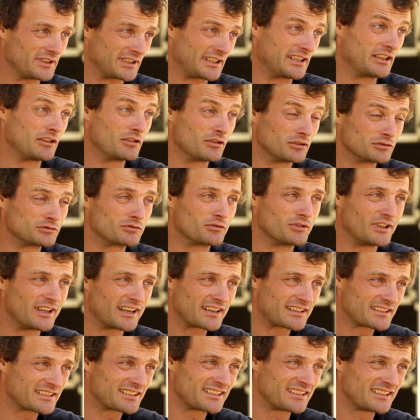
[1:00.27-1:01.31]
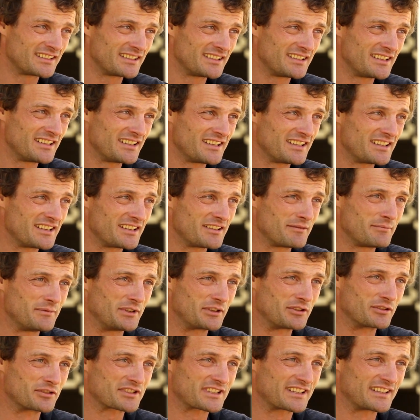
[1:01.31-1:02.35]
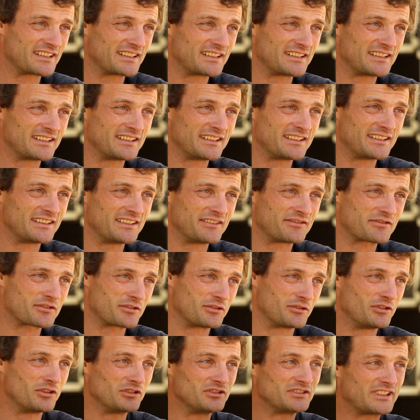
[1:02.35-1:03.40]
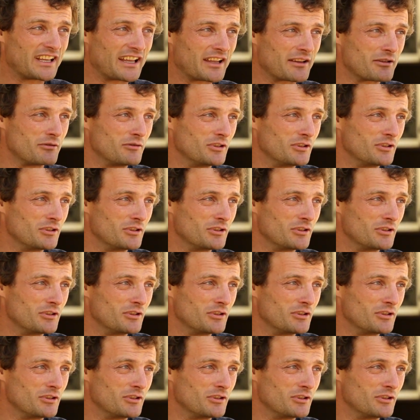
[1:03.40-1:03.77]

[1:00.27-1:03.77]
he go to learn because he from long time